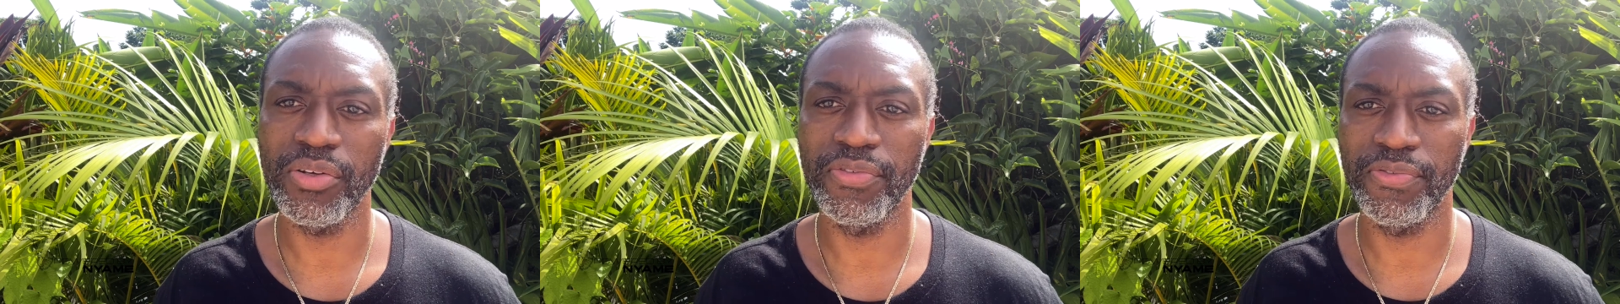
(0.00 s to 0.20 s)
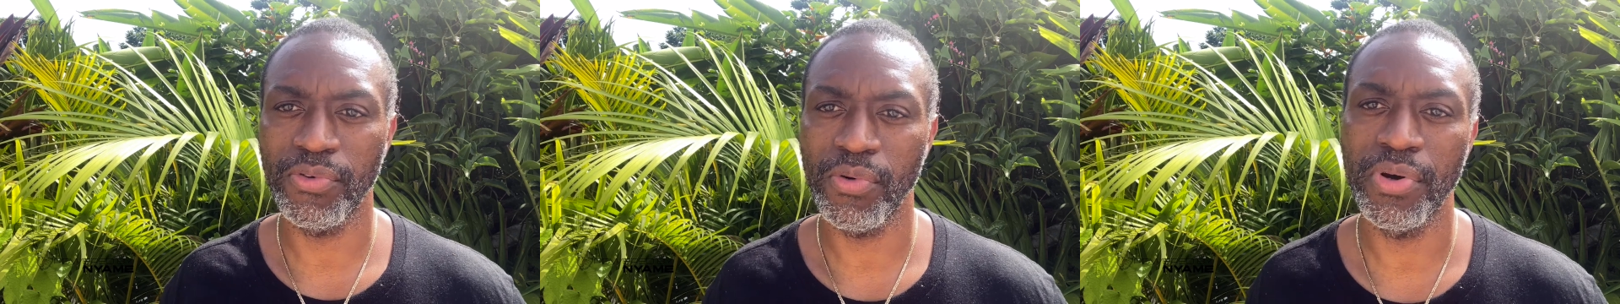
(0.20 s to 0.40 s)

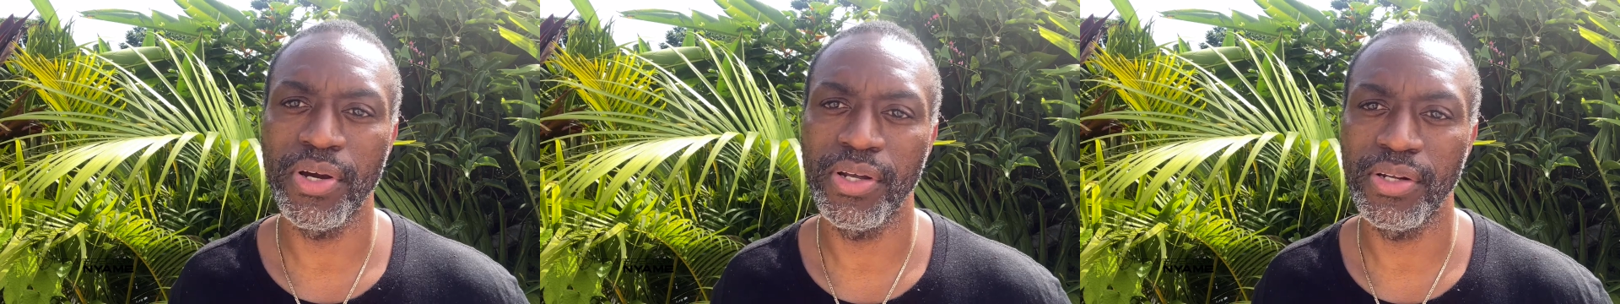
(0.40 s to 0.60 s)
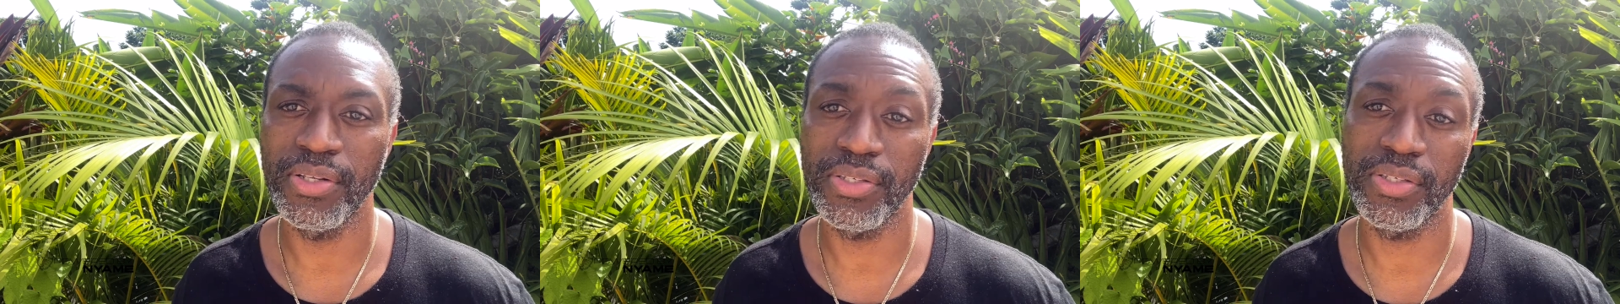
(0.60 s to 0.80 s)
and
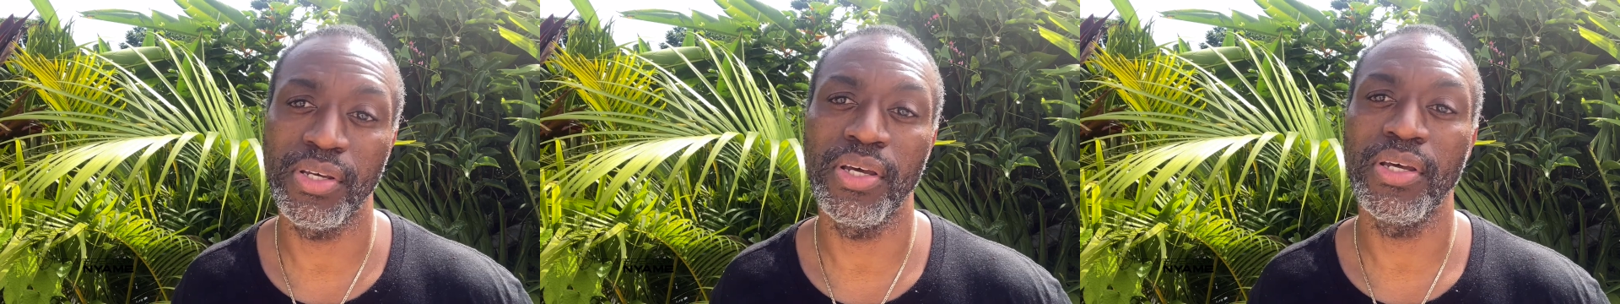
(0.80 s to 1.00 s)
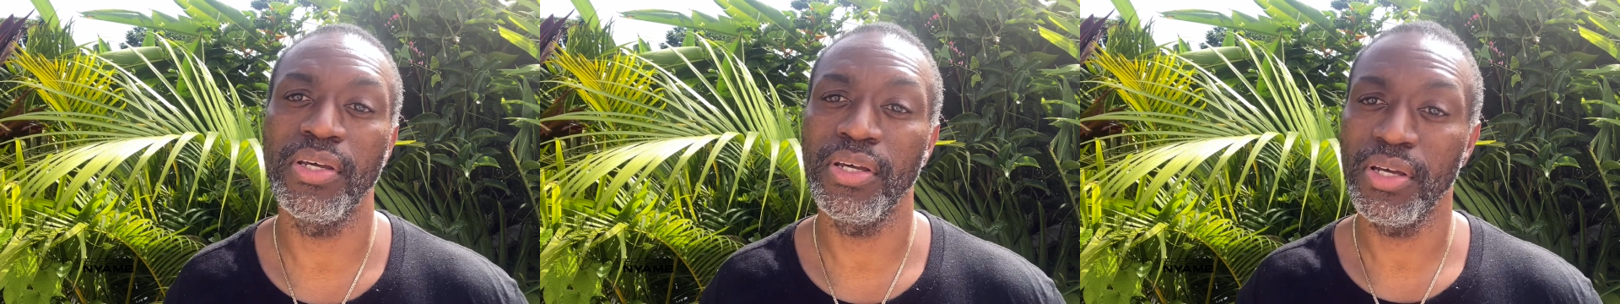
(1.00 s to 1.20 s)
forehead, and
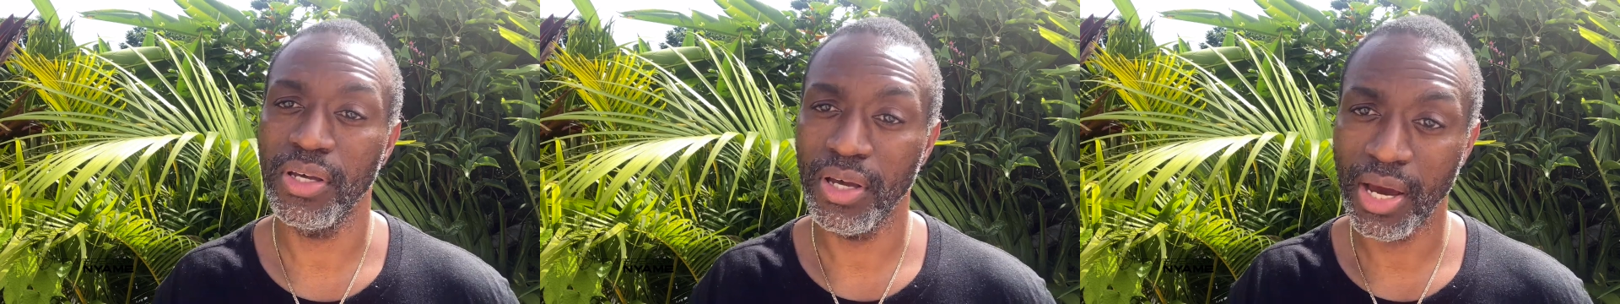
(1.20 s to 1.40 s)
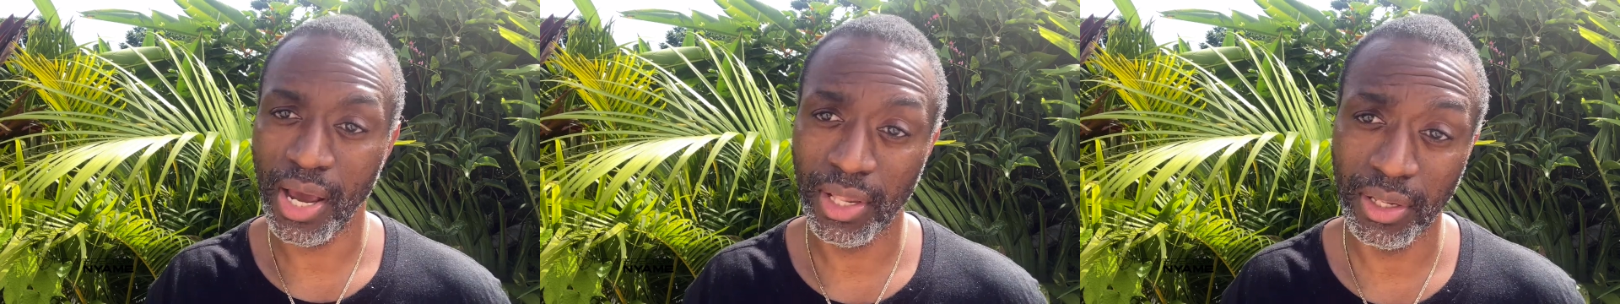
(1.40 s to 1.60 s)
say,
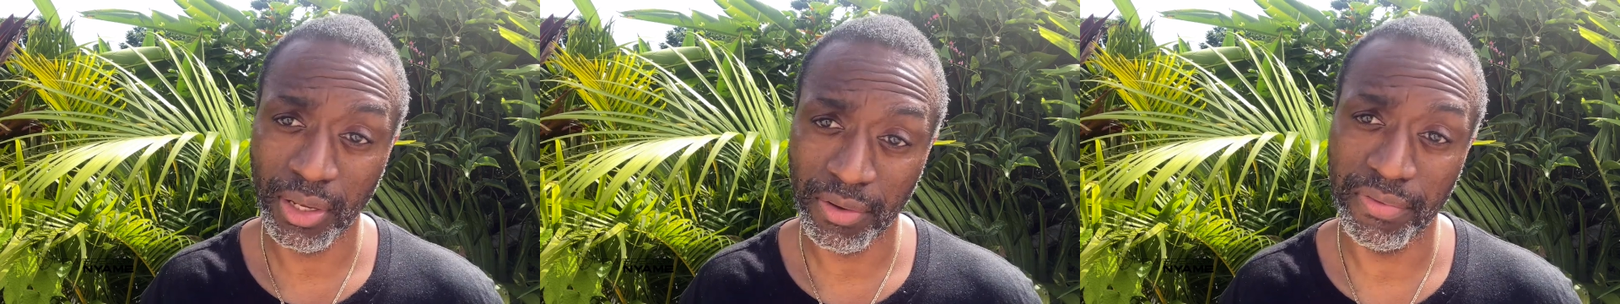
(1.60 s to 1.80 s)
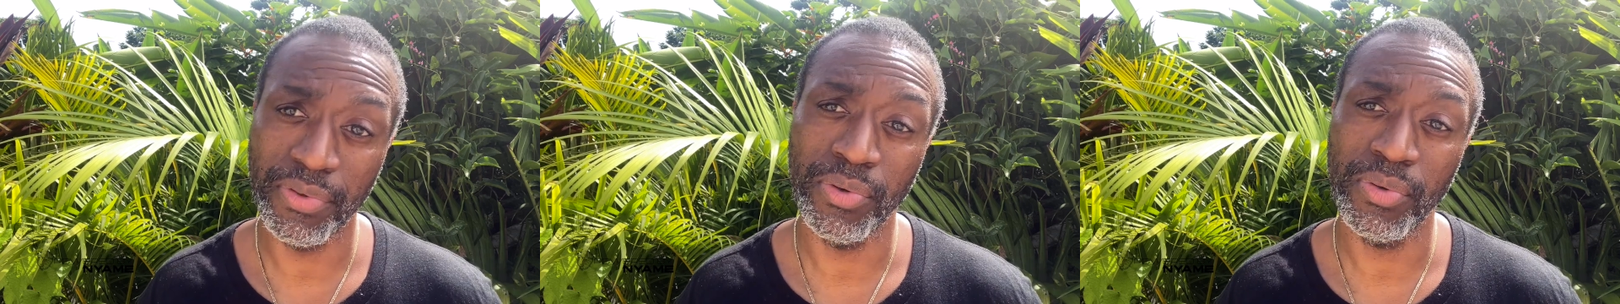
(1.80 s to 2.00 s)
I
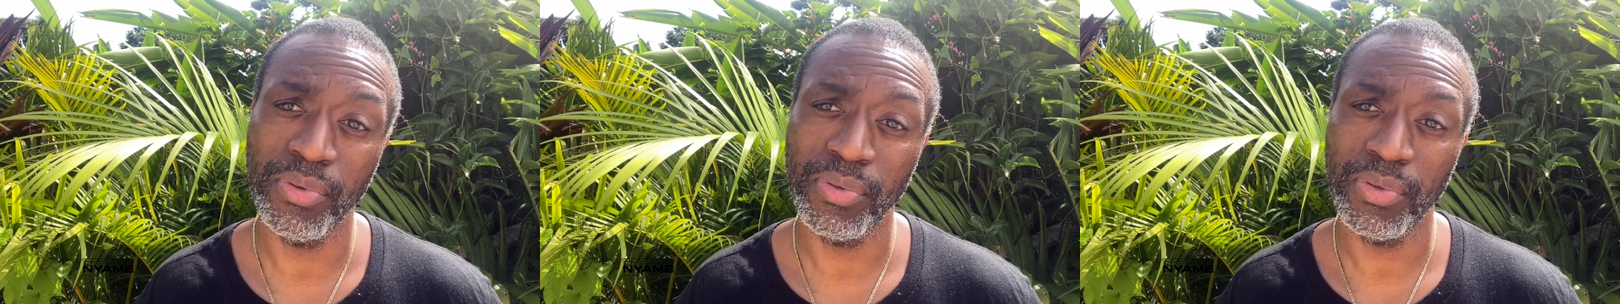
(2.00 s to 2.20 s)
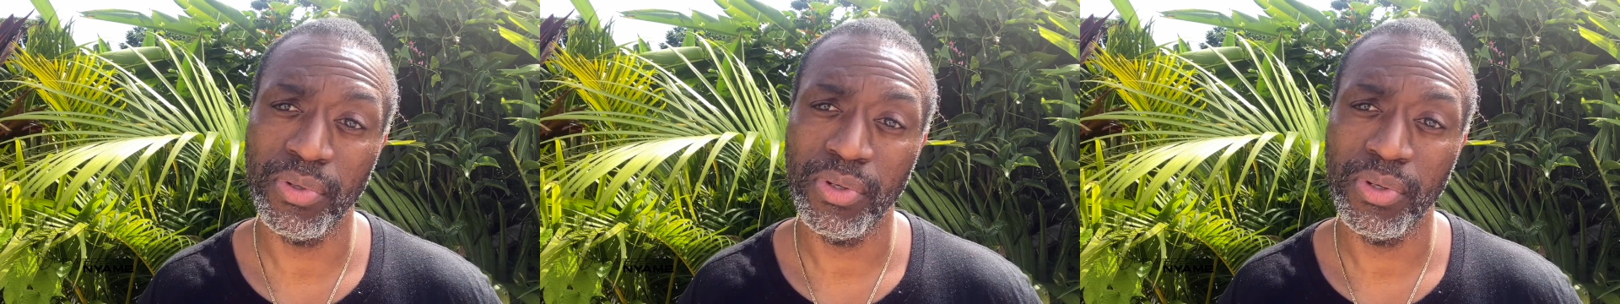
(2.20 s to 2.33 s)
love you.